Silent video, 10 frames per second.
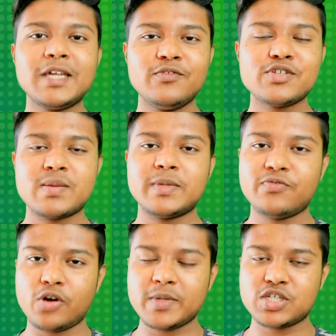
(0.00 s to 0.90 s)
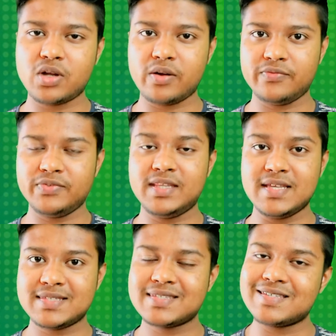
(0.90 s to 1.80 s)
me give you some information of
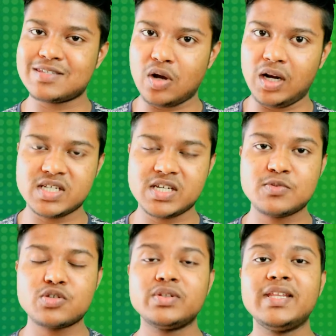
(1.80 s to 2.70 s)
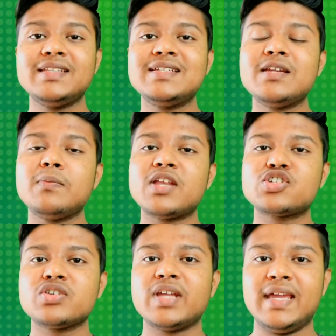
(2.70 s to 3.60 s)
this scholarship. So they didn't
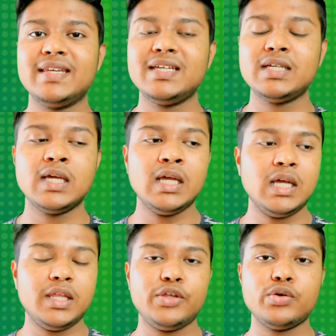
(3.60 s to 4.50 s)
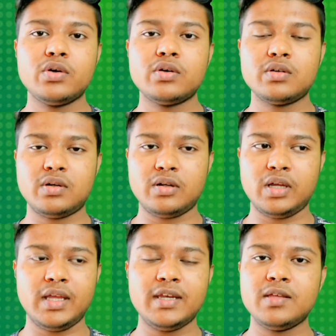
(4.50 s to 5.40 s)
mention any
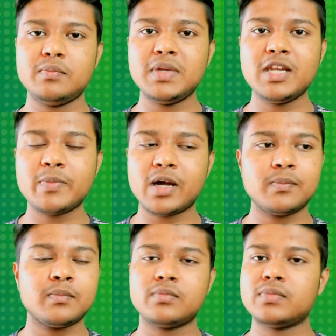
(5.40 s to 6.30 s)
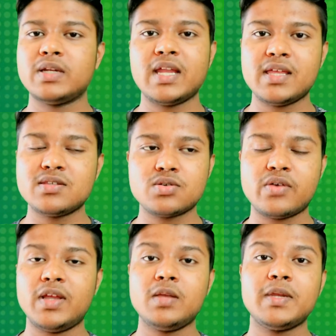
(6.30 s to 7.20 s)
minimum range
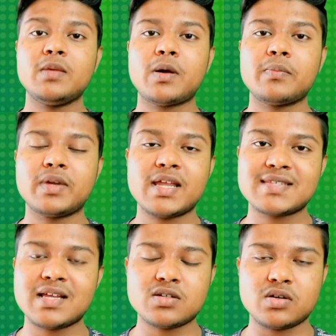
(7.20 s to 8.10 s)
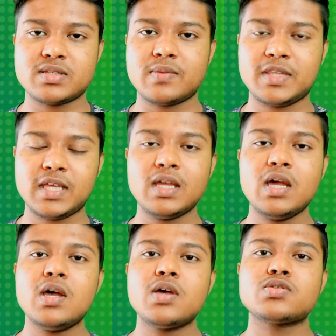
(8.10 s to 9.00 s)
or any minimum result or something.
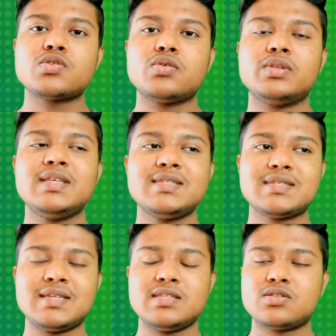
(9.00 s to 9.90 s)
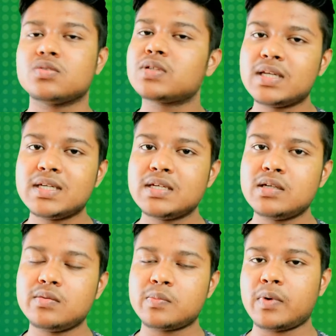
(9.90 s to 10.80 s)
So this is
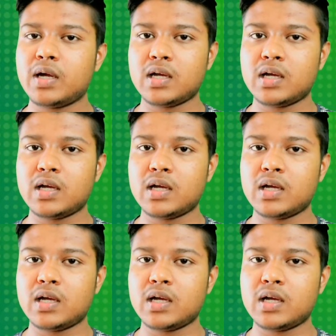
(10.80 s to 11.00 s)
totally